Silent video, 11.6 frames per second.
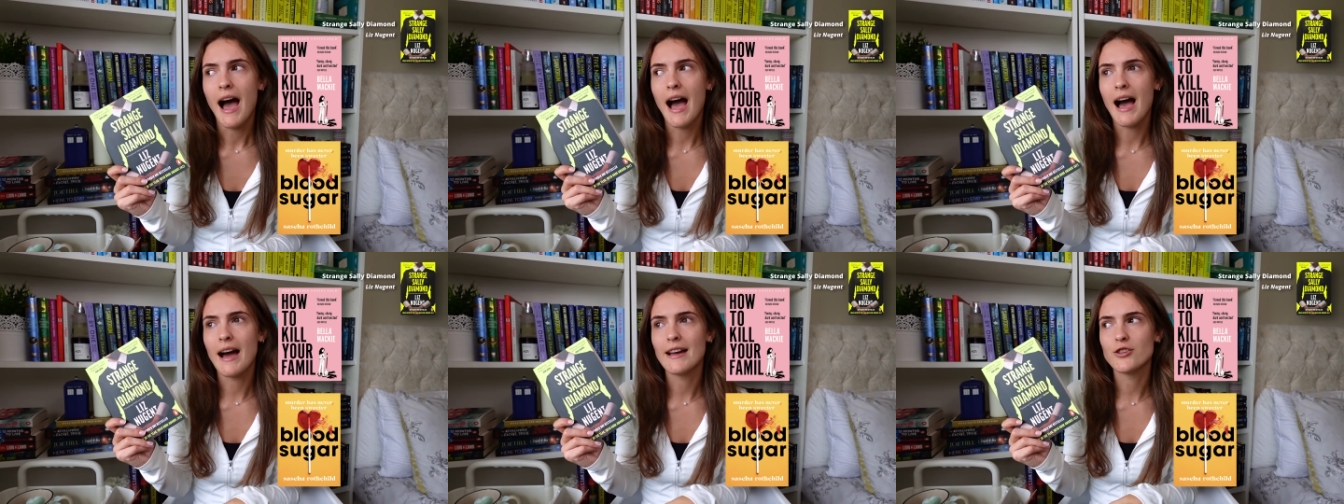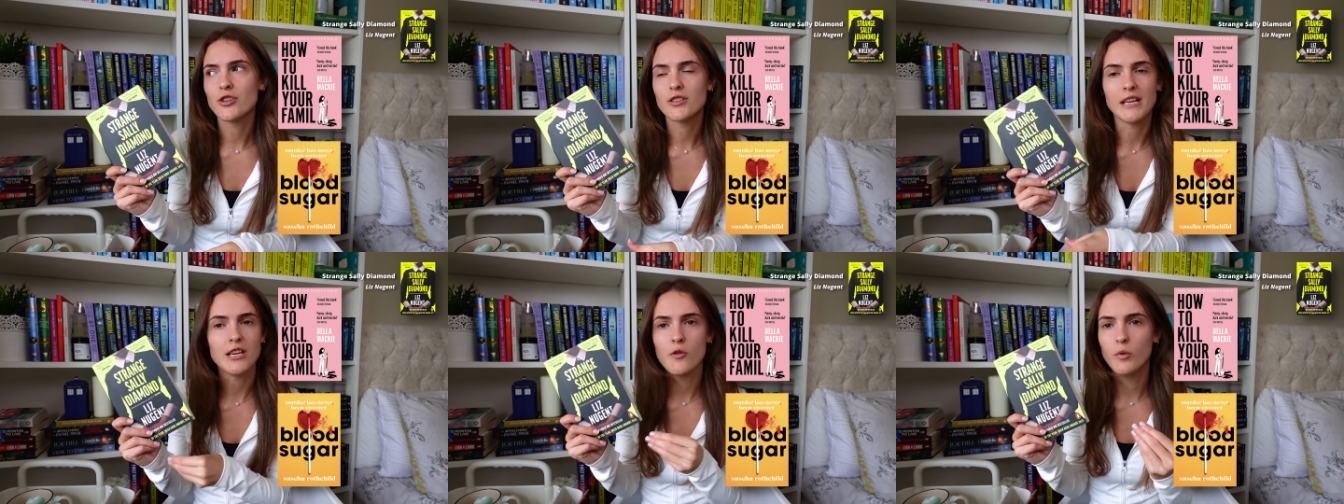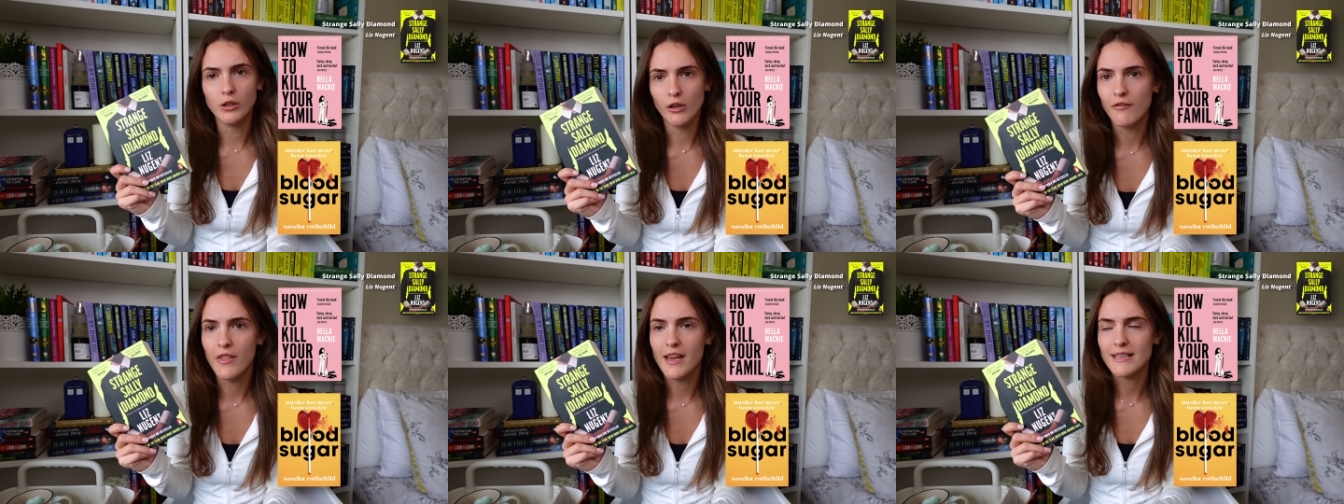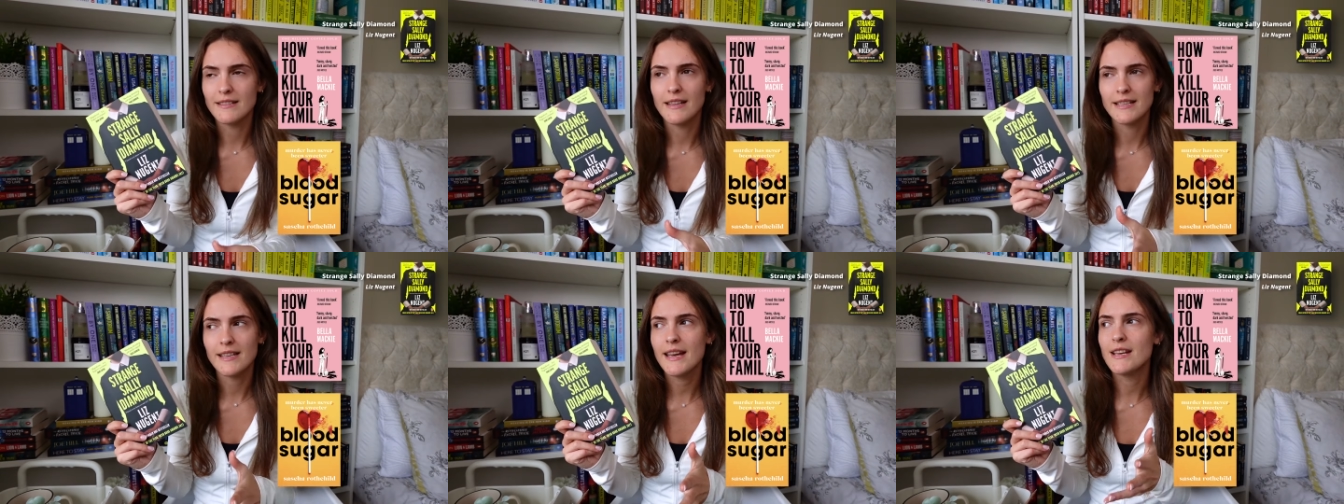I just think you will love this.
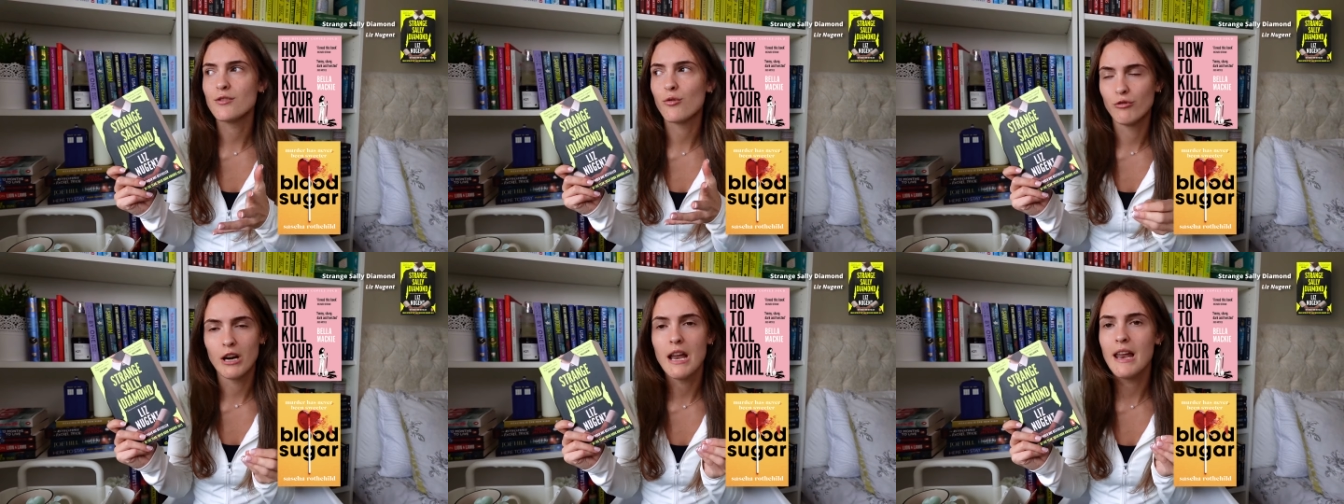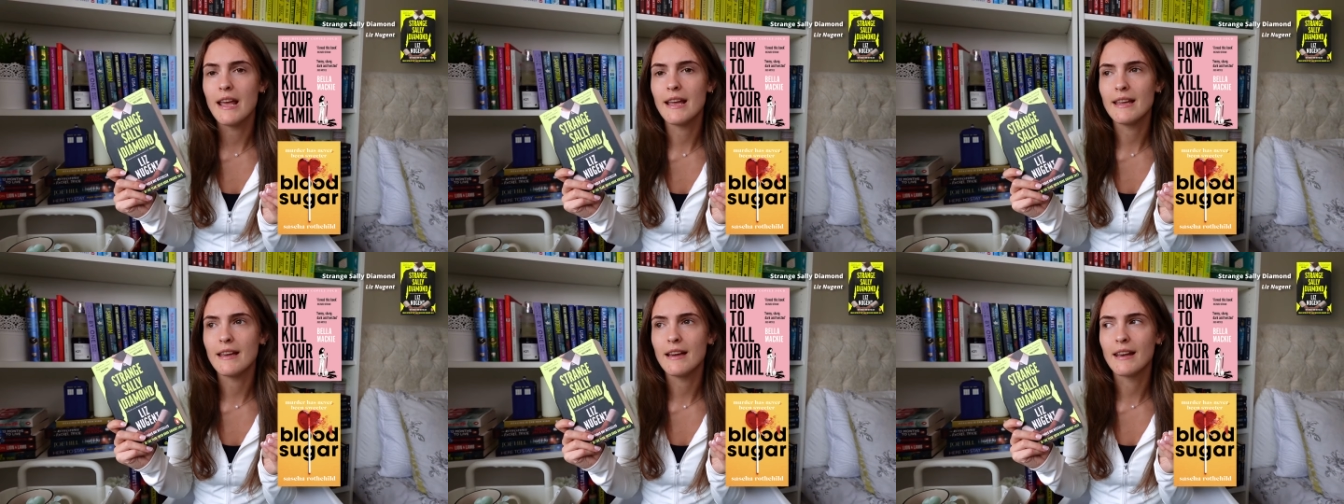This is really